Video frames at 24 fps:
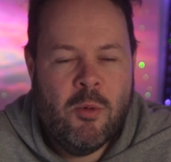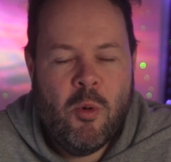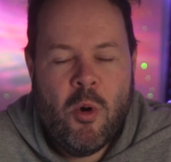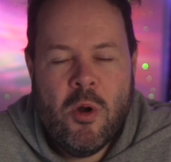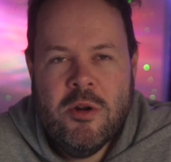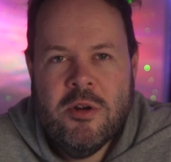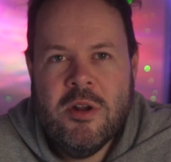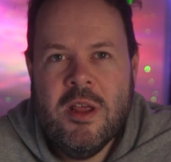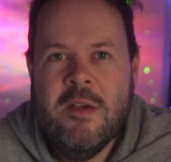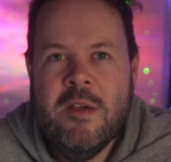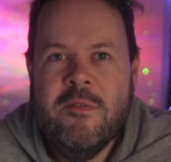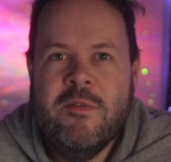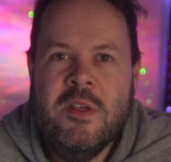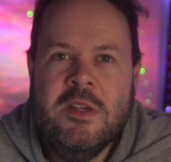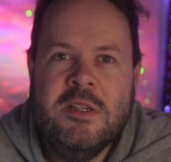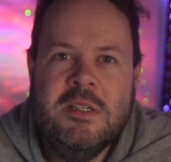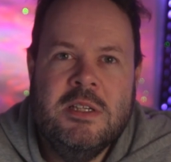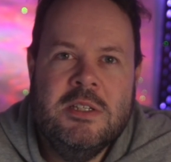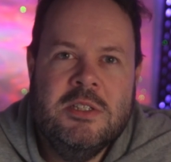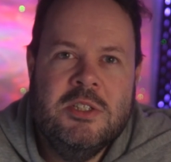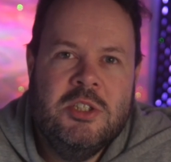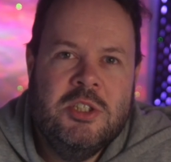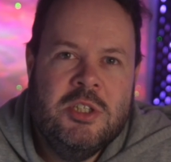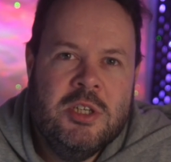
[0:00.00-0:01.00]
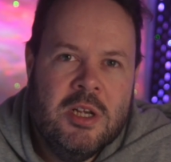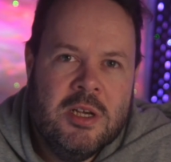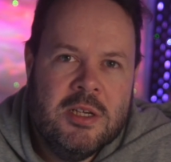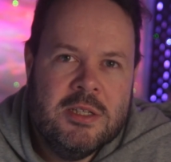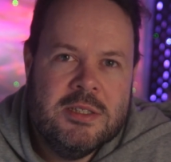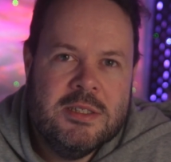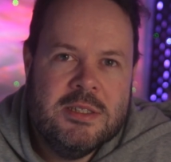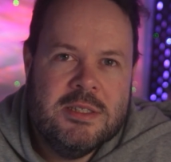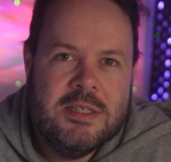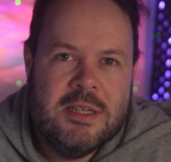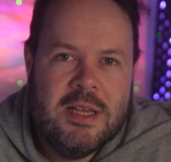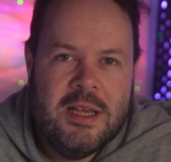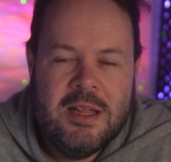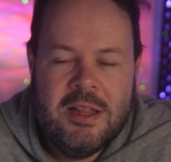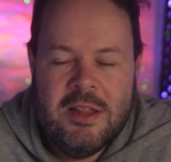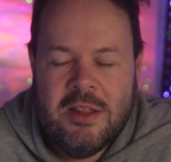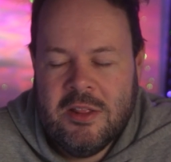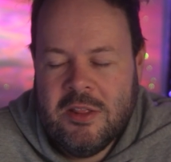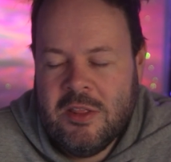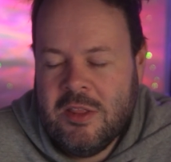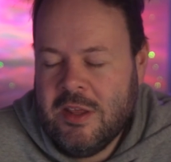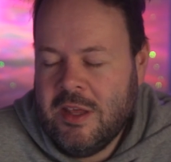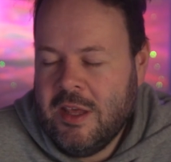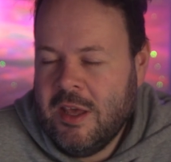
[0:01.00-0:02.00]
wonder if this is just
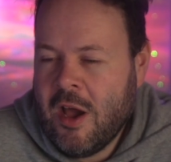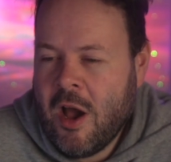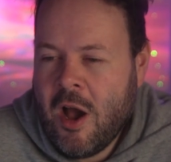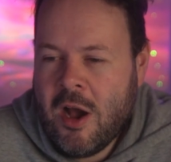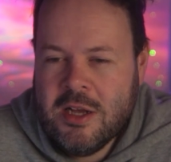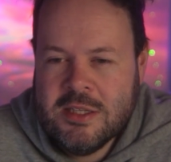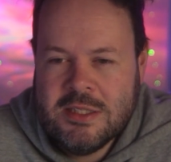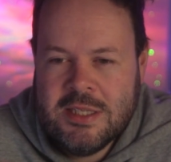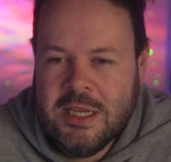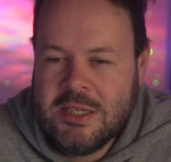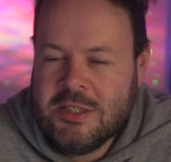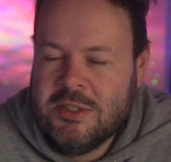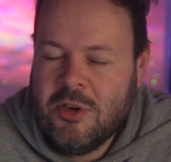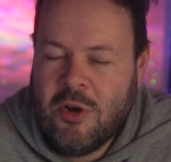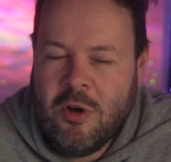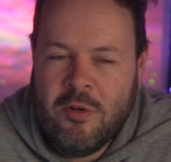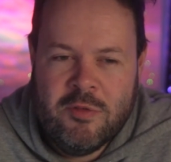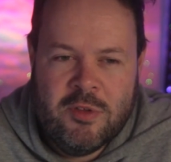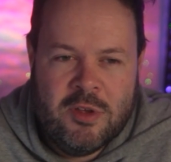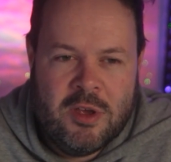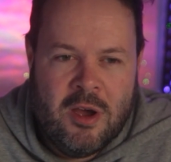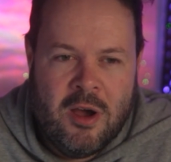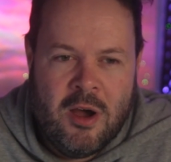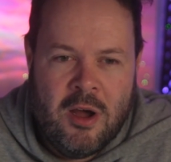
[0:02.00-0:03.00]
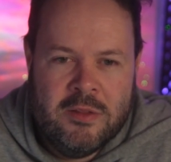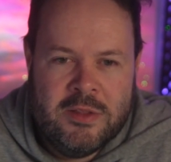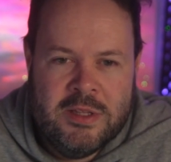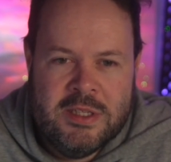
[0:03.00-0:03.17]
the architecture of the card.